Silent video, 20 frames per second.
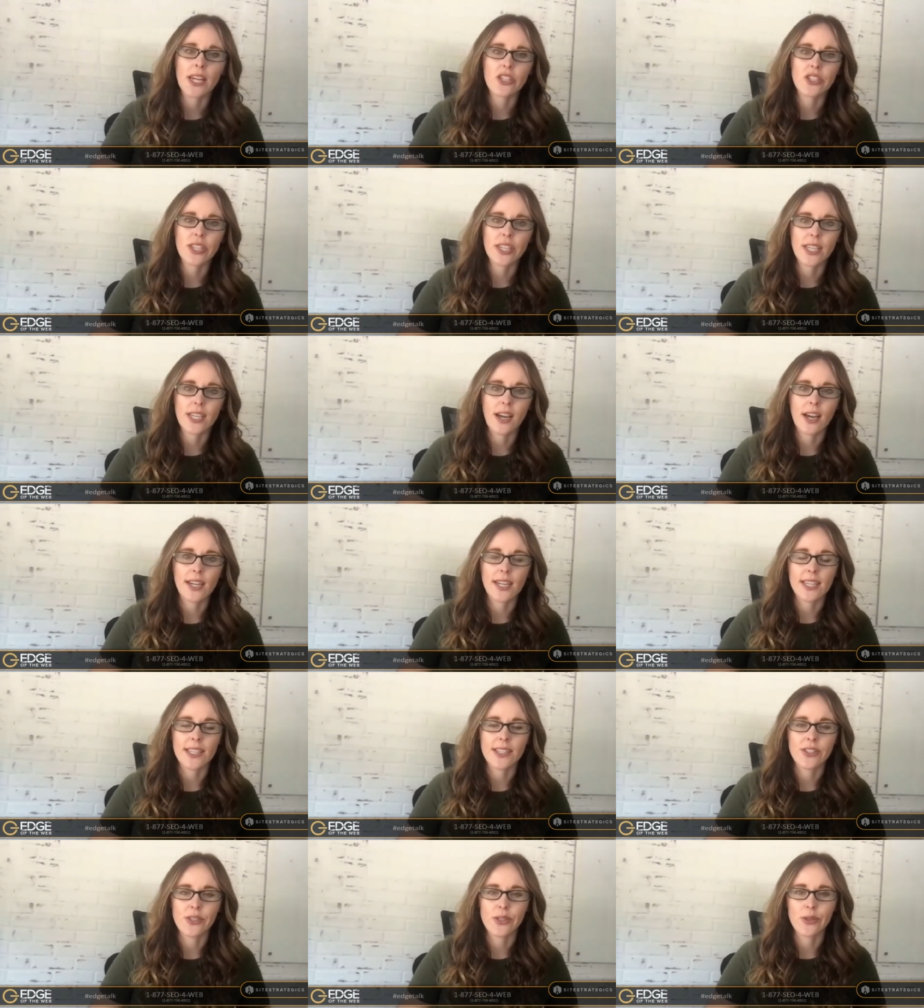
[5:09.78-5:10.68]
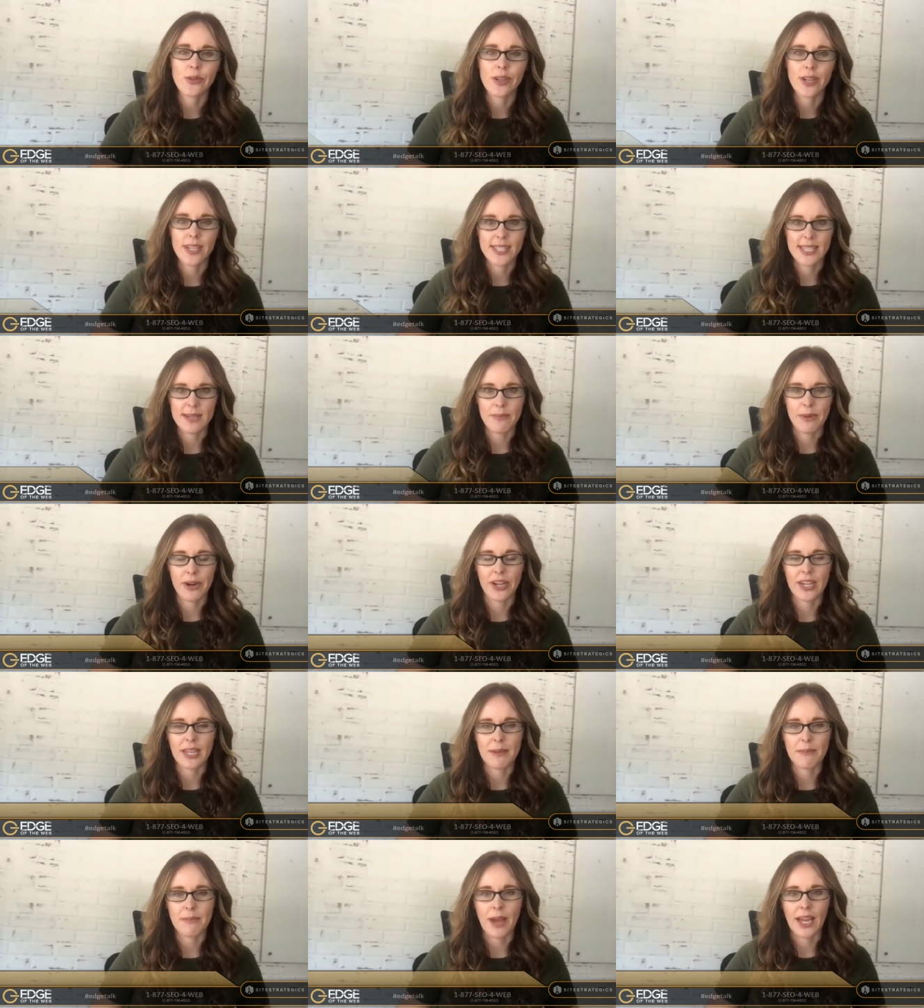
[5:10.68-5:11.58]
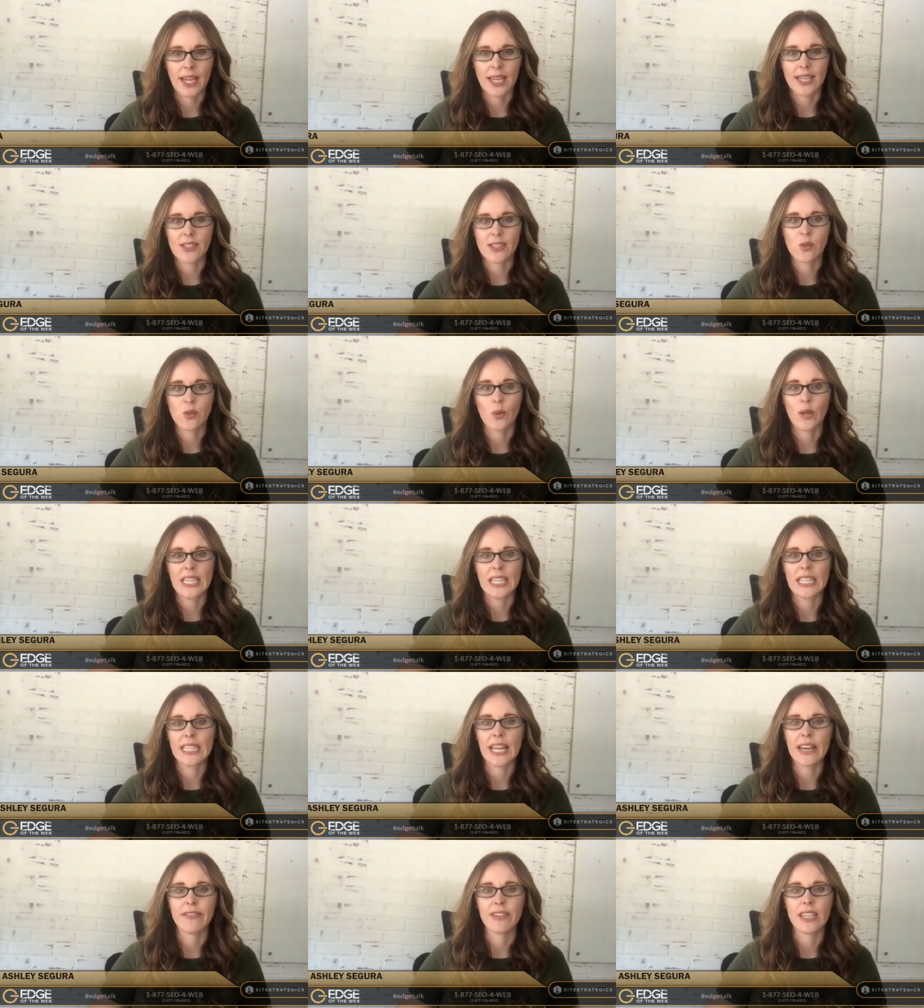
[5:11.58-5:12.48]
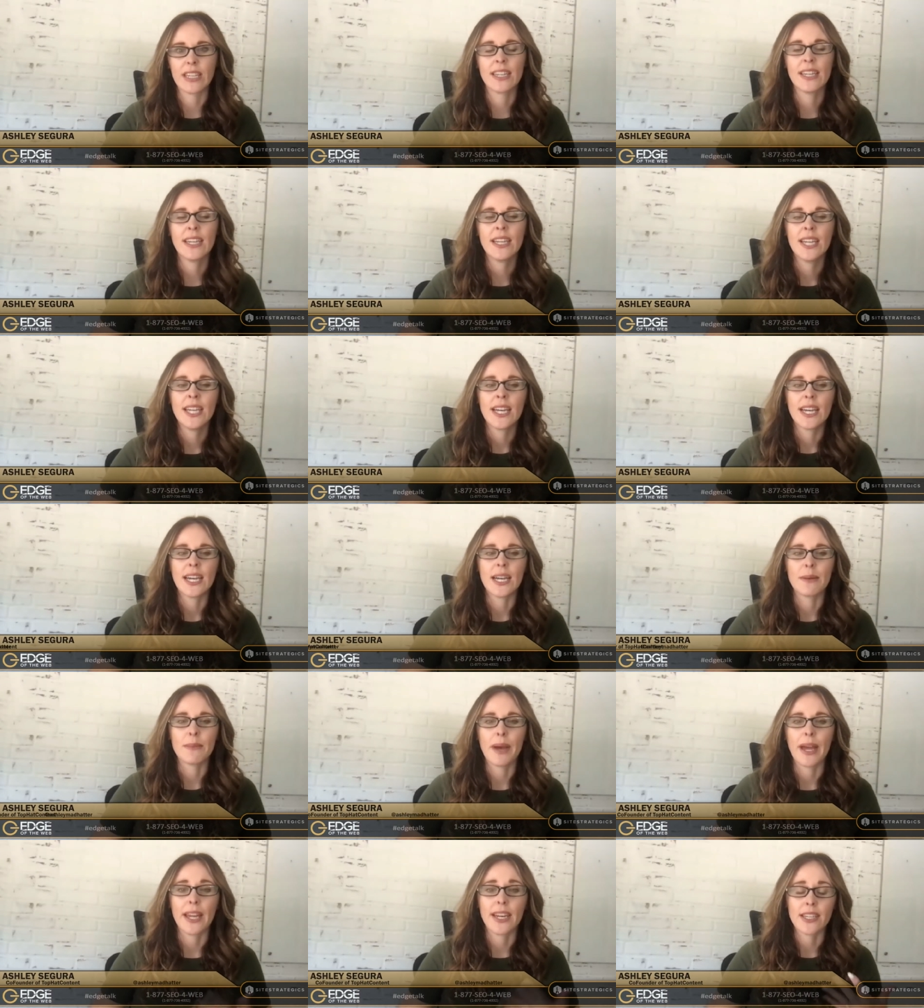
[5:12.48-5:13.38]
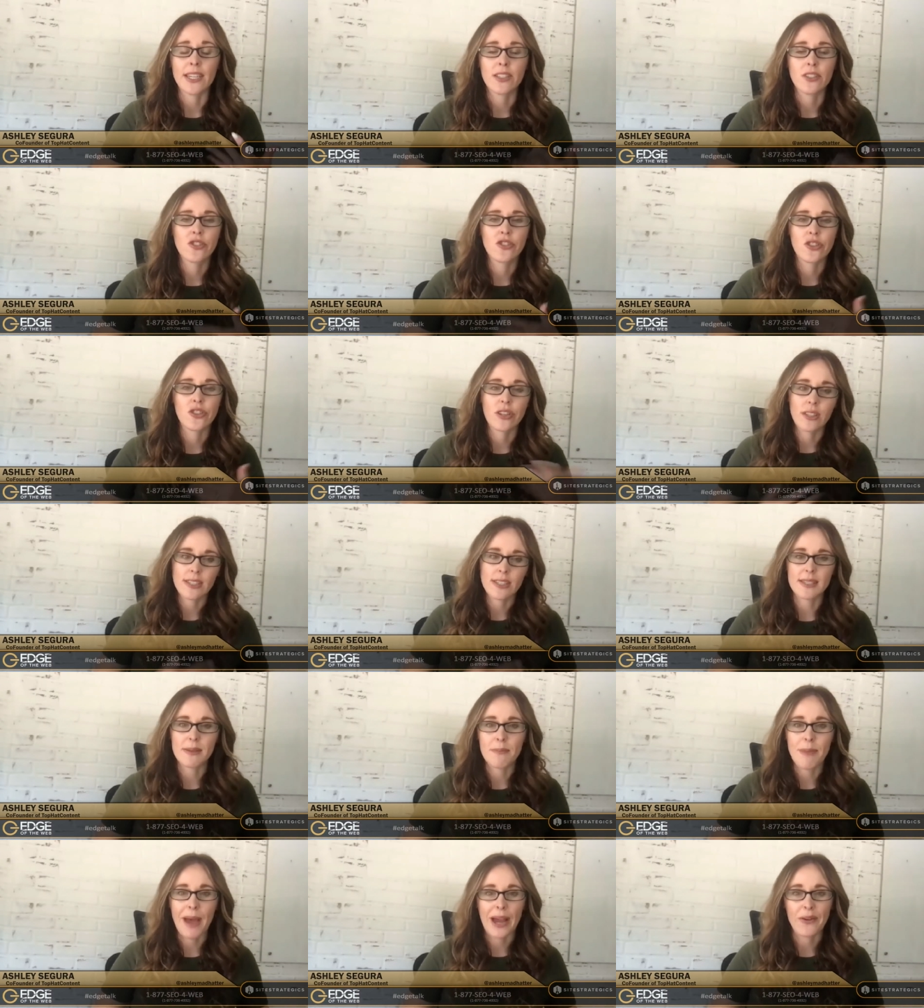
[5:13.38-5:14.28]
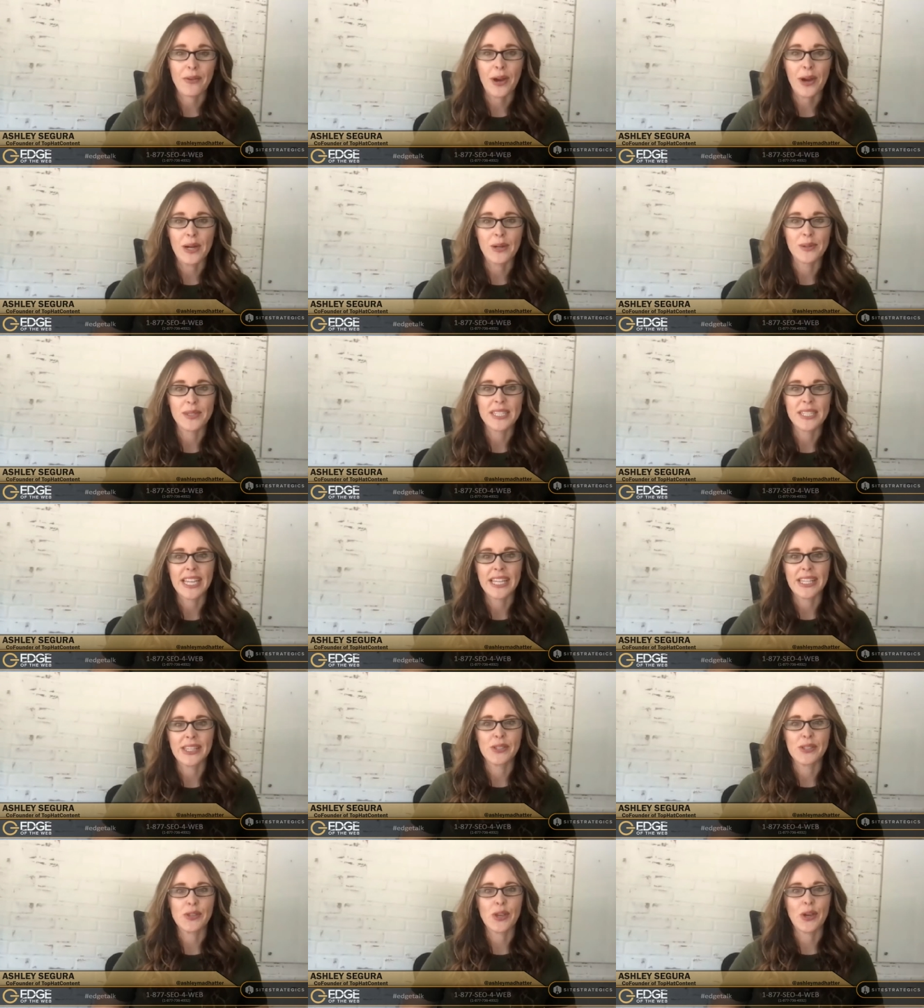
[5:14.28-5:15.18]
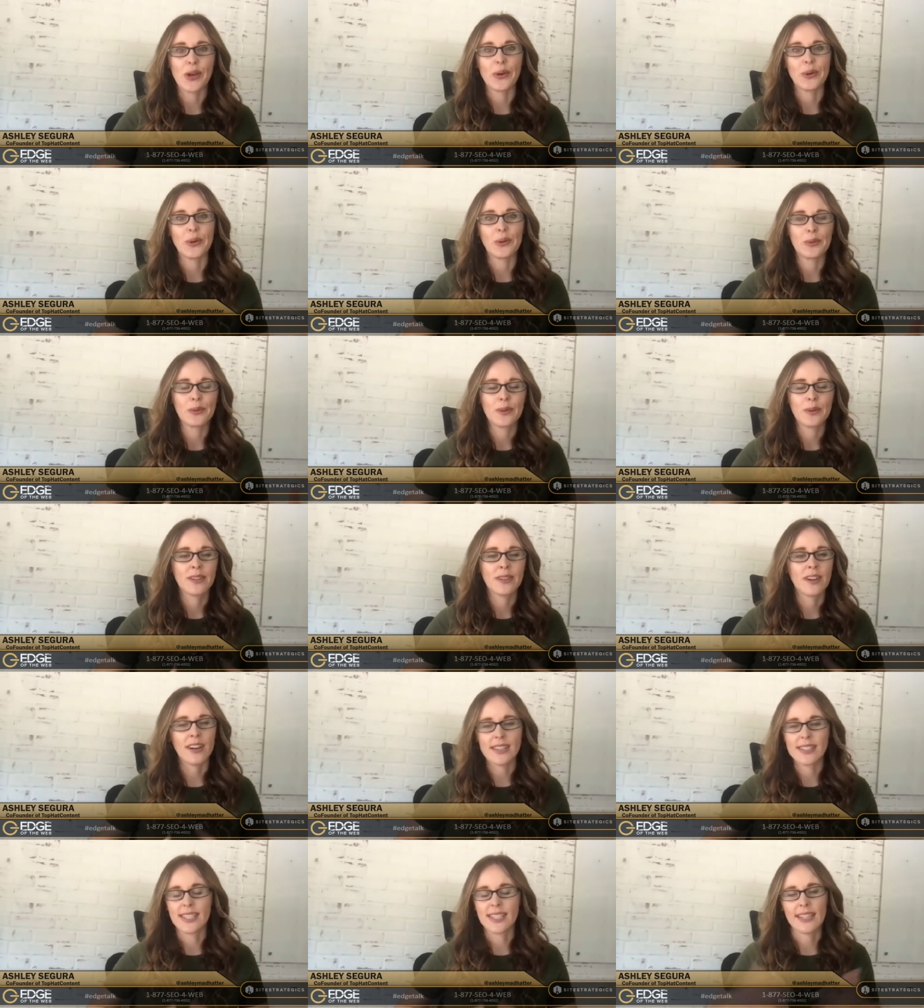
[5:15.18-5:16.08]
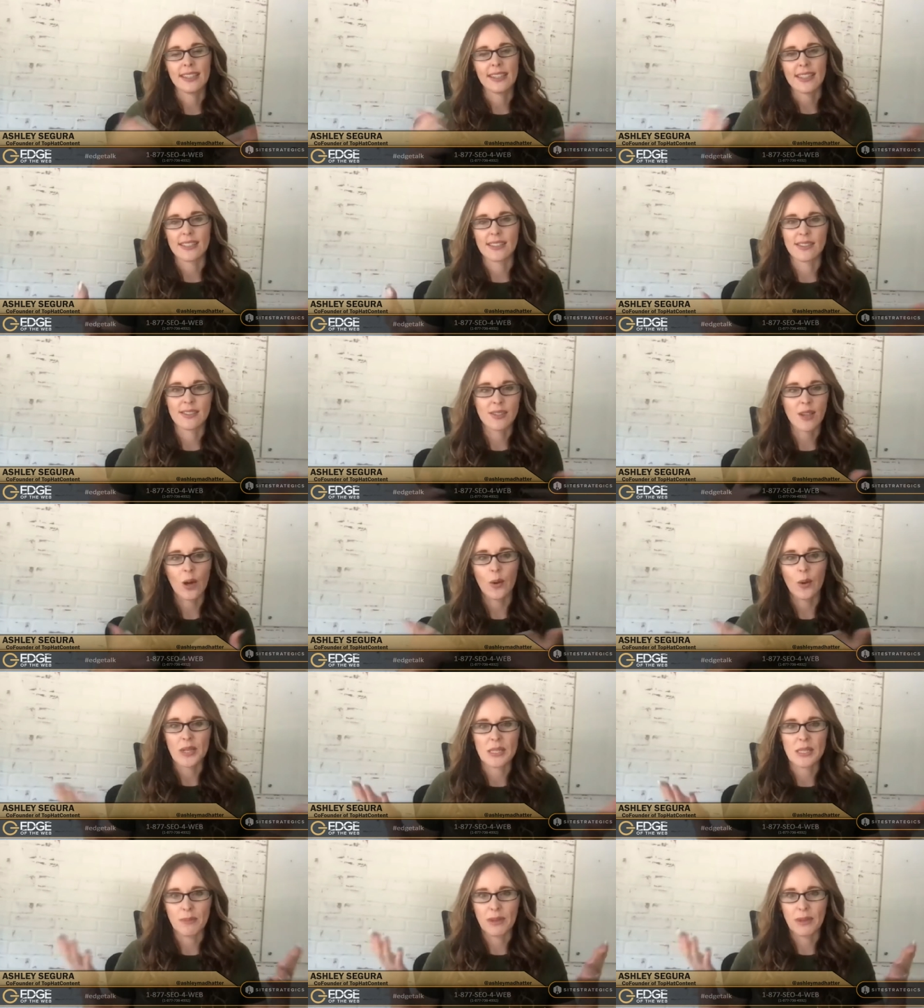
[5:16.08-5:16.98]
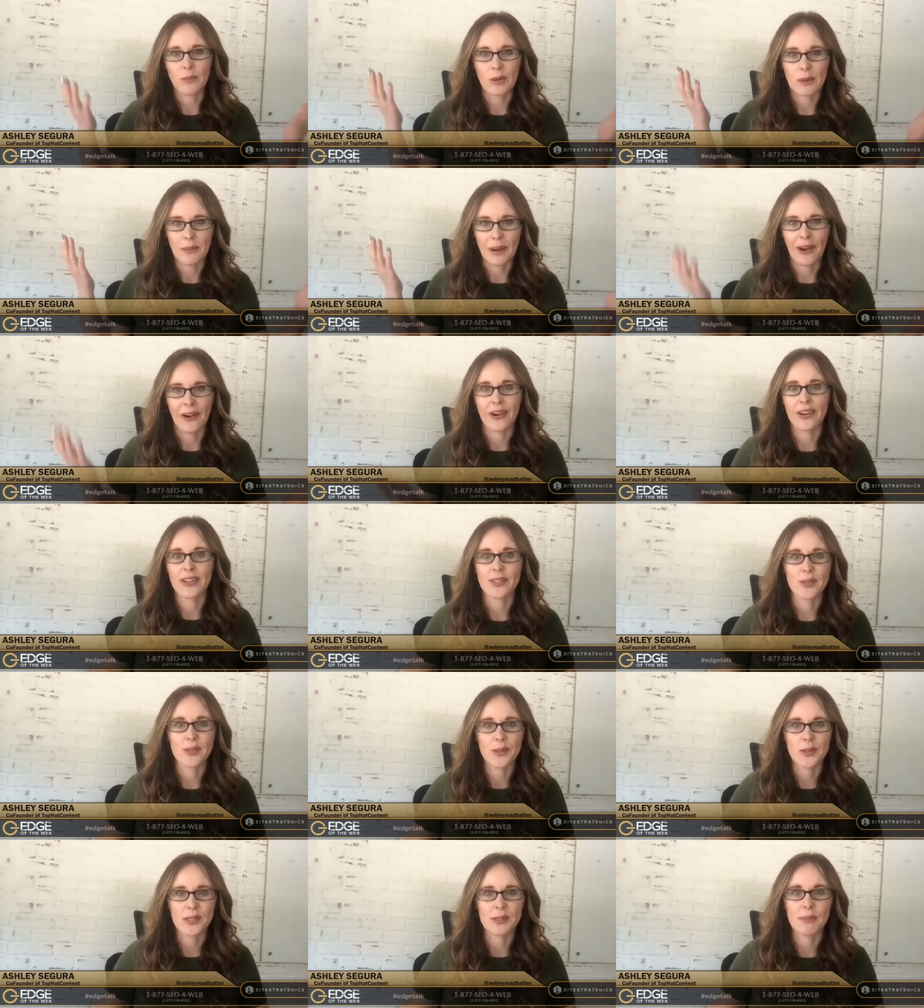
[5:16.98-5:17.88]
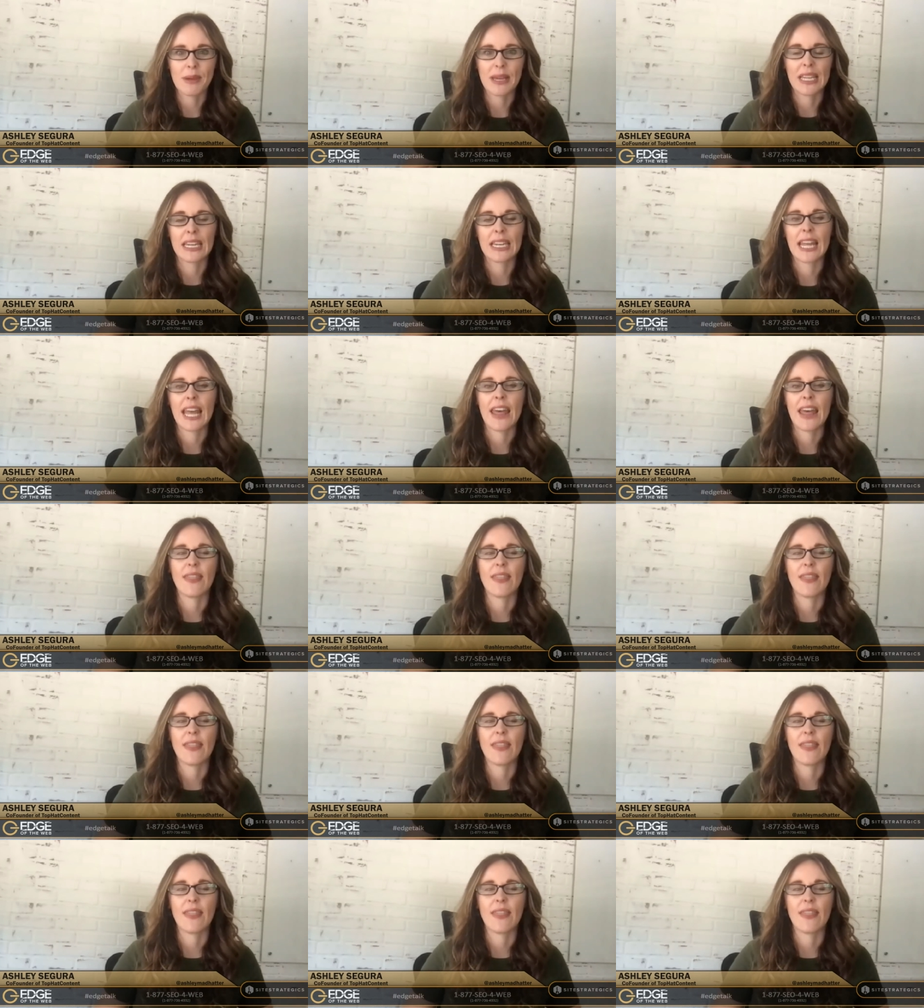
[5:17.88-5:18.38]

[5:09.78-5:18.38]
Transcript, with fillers: I actually got into content marketing back in 2011. Mm-hmm. Um, I had a journalism background, and so content has always been where my heart and soul has been.